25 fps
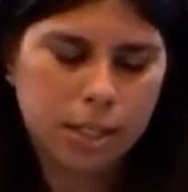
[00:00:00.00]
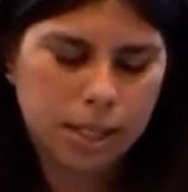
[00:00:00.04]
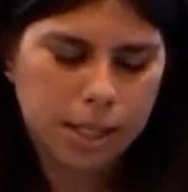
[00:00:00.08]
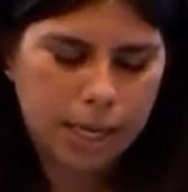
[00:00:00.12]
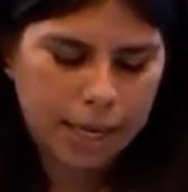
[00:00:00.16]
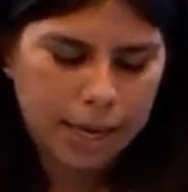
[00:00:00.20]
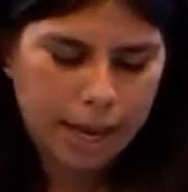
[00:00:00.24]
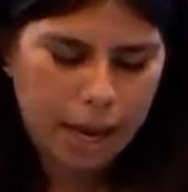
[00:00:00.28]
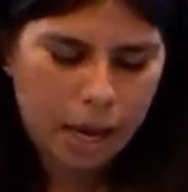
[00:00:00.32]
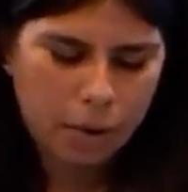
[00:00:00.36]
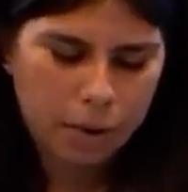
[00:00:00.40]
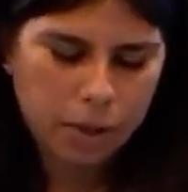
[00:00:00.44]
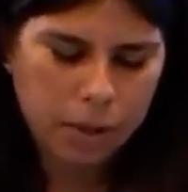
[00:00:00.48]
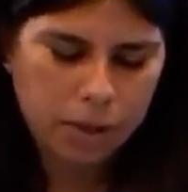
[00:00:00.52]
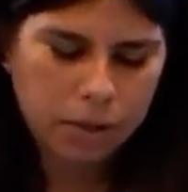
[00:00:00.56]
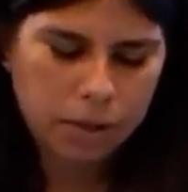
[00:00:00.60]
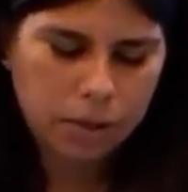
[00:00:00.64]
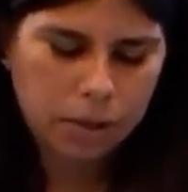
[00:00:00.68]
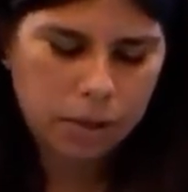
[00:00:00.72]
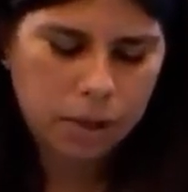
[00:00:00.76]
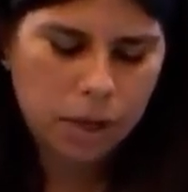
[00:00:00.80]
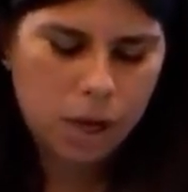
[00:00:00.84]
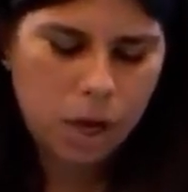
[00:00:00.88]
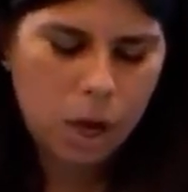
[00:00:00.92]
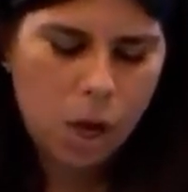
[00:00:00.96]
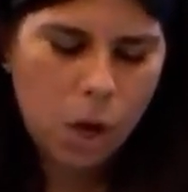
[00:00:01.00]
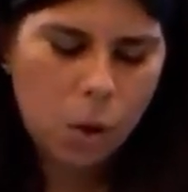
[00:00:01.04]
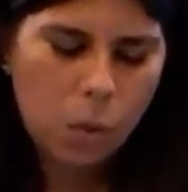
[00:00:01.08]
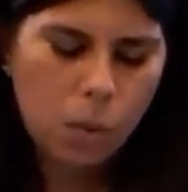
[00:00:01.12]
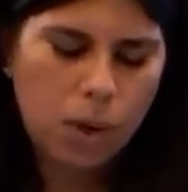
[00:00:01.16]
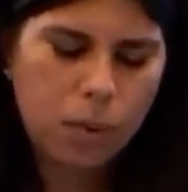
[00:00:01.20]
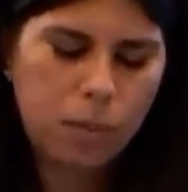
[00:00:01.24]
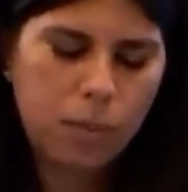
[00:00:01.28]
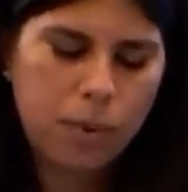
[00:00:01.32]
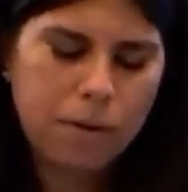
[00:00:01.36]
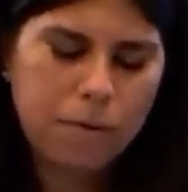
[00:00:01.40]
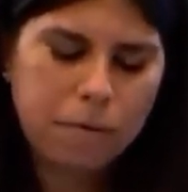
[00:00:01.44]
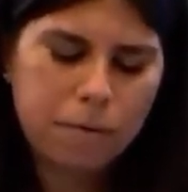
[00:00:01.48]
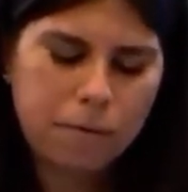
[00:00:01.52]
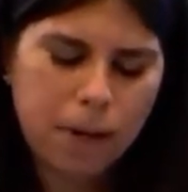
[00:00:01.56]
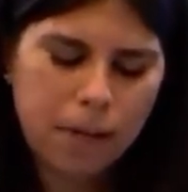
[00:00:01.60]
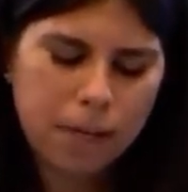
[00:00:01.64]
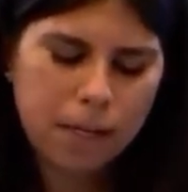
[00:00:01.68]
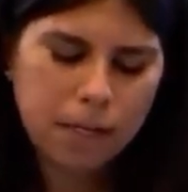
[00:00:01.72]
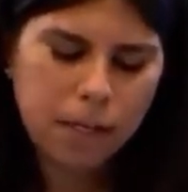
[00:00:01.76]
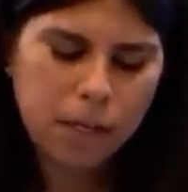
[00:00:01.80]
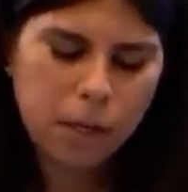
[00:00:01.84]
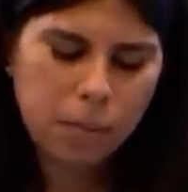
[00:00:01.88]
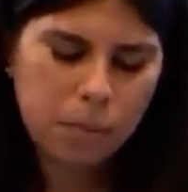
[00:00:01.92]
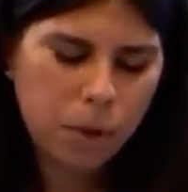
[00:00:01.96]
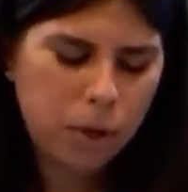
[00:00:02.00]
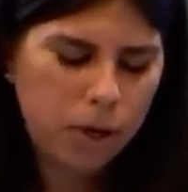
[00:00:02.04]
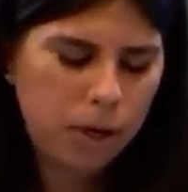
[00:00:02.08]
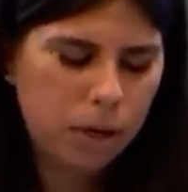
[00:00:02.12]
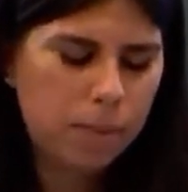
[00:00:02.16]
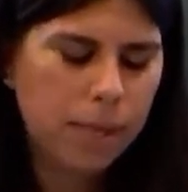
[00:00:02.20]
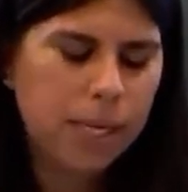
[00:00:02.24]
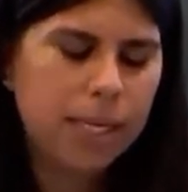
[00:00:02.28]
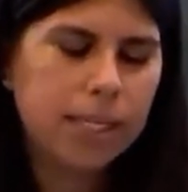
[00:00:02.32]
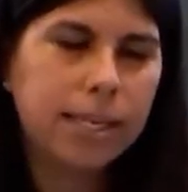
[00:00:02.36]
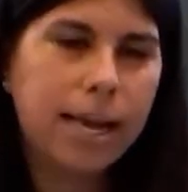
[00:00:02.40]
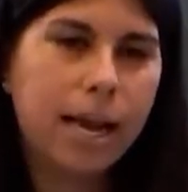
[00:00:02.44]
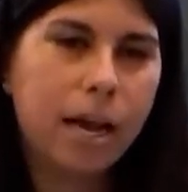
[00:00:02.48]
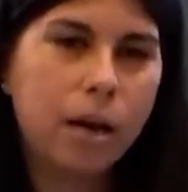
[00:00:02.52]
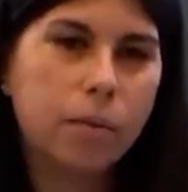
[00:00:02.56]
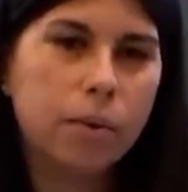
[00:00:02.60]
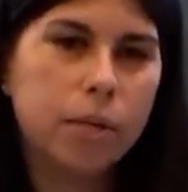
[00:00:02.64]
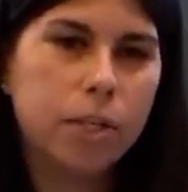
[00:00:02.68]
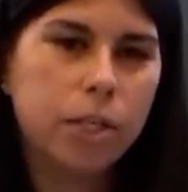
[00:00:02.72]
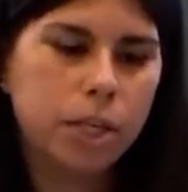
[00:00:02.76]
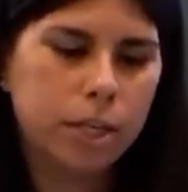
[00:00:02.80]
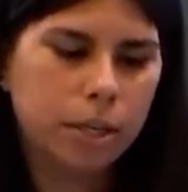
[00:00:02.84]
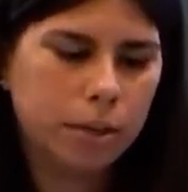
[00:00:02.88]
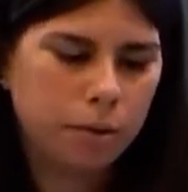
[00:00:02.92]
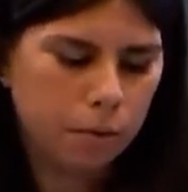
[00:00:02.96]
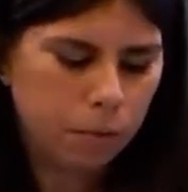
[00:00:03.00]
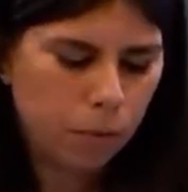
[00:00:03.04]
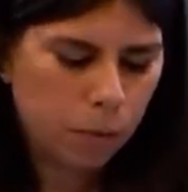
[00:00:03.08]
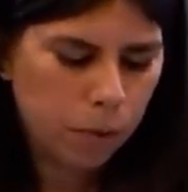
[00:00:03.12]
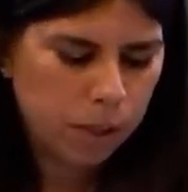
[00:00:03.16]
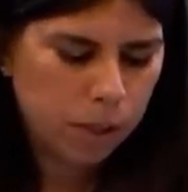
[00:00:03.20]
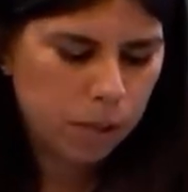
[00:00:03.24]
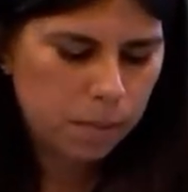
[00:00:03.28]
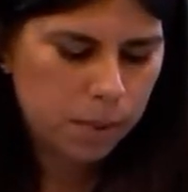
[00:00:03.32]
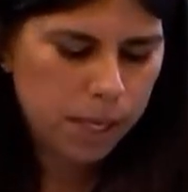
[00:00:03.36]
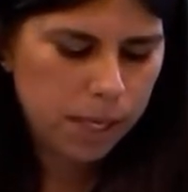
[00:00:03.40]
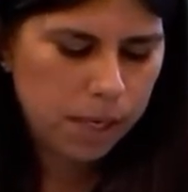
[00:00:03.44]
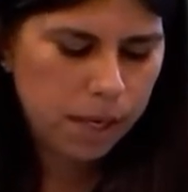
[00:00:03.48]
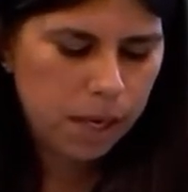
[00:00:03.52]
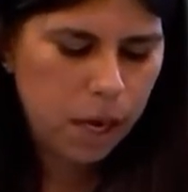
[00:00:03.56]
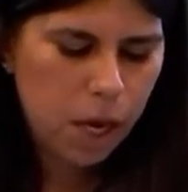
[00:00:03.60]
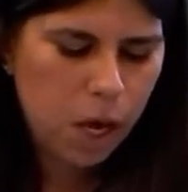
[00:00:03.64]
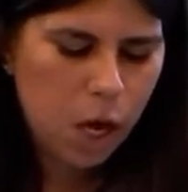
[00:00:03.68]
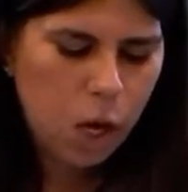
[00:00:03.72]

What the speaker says: like ours. When we fund community-based outreach and enforcement,